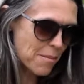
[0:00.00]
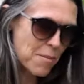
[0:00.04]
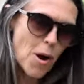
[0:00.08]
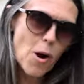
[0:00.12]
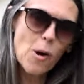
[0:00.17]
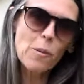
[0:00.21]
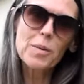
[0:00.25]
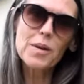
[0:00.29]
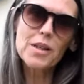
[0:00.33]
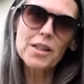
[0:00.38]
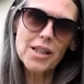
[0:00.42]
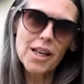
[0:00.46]
I'm
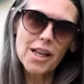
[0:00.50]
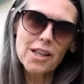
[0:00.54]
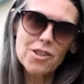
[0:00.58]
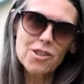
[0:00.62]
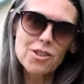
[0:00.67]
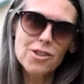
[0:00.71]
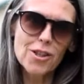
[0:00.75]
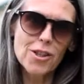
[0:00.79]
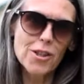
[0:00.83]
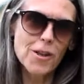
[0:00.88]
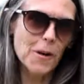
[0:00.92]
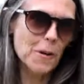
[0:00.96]
hoping
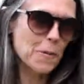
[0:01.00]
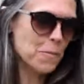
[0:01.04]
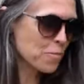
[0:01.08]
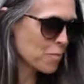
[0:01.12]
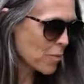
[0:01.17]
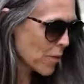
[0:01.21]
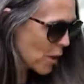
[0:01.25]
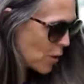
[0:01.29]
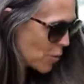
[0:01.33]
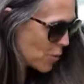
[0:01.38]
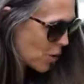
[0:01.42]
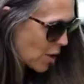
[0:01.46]
next year
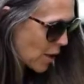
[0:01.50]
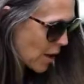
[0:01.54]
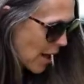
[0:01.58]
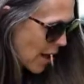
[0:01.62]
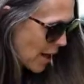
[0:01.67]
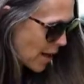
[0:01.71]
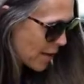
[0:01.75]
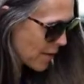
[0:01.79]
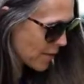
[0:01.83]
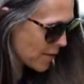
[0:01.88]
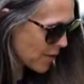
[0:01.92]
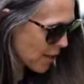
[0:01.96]
we'll
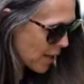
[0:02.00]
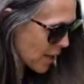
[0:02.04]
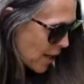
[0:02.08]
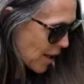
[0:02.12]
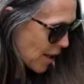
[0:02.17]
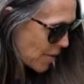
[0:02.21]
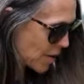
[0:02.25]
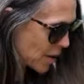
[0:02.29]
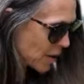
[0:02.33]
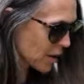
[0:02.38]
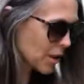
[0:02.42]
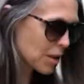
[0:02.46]
have
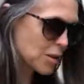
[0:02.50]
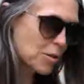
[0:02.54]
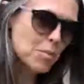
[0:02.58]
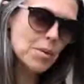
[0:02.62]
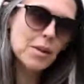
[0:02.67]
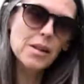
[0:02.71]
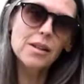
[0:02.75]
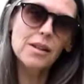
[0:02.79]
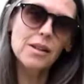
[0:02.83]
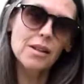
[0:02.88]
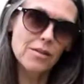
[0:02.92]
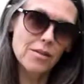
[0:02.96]
a little
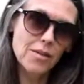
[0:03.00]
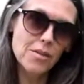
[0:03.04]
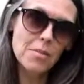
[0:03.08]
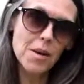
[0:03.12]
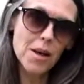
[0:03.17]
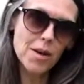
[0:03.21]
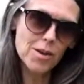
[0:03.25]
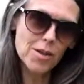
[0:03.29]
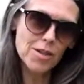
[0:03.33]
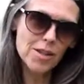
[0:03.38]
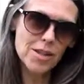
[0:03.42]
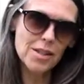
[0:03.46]
bit even
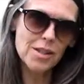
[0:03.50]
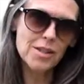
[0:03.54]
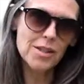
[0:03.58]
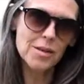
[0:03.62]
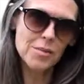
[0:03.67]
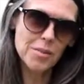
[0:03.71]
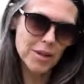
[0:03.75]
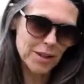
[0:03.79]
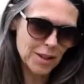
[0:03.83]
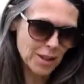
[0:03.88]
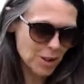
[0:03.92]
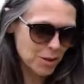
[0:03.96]
better
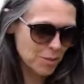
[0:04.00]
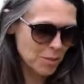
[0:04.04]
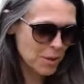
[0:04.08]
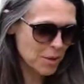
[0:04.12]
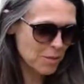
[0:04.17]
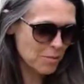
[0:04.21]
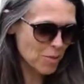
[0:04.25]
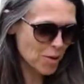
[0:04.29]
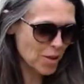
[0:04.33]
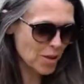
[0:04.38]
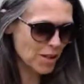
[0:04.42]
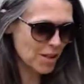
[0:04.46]
system and a little
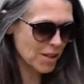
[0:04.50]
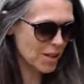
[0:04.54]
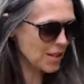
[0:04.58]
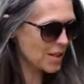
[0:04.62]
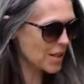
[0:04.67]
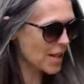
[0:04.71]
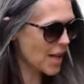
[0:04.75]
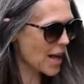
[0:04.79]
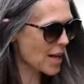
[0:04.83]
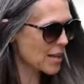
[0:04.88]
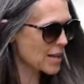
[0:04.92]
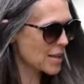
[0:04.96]
bit more
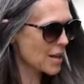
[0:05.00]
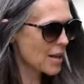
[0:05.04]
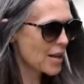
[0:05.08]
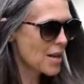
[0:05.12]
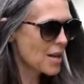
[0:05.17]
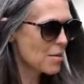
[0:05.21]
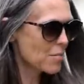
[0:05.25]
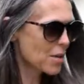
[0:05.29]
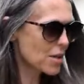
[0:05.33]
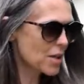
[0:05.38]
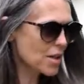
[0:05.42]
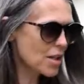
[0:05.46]
success.
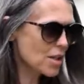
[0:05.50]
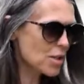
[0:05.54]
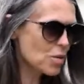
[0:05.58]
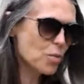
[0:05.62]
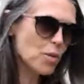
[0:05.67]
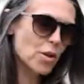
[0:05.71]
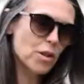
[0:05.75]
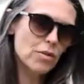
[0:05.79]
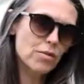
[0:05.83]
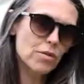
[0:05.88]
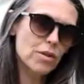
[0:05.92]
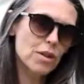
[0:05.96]
But this
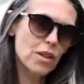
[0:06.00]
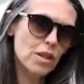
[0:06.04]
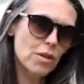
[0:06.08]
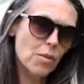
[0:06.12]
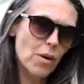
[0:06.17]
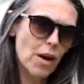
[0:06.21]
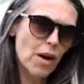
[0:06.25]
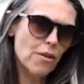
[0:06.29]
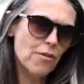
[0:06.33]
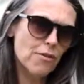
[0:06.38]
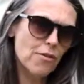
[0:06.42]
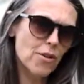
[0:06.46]
worked really
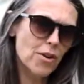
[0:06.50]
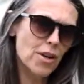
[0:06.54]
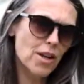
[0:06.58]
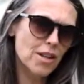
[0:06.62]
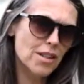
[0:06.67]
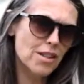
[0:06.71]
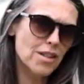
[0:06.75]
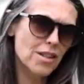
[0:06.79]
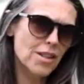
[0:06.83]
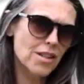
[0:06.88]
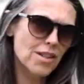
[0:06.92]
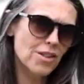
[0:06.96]
well for
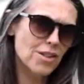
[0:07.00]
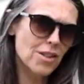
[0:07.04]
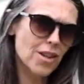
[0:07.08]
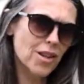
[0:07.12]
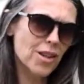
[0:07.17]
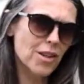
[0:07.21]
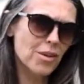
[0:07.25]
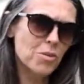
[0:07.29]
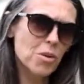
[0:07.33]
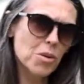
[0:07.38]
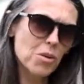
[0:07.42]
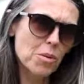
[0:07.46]
us this
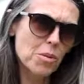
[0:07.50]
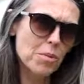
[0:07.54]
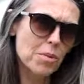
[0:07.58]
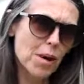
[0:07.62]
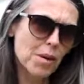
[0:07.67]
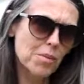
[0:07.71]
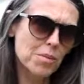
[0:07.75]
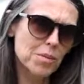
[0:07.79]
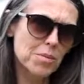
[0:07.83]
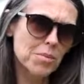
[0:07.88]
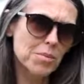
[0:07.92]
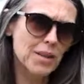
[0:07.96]
year, and we will
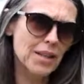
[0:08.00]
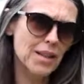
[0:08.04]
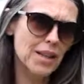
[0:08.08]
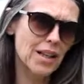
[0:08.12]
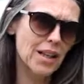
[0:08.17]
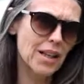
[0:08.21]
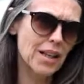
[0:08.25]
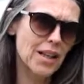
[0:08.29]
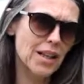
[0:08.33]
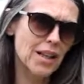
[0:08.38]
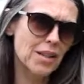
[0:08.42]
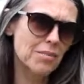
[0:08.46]
probably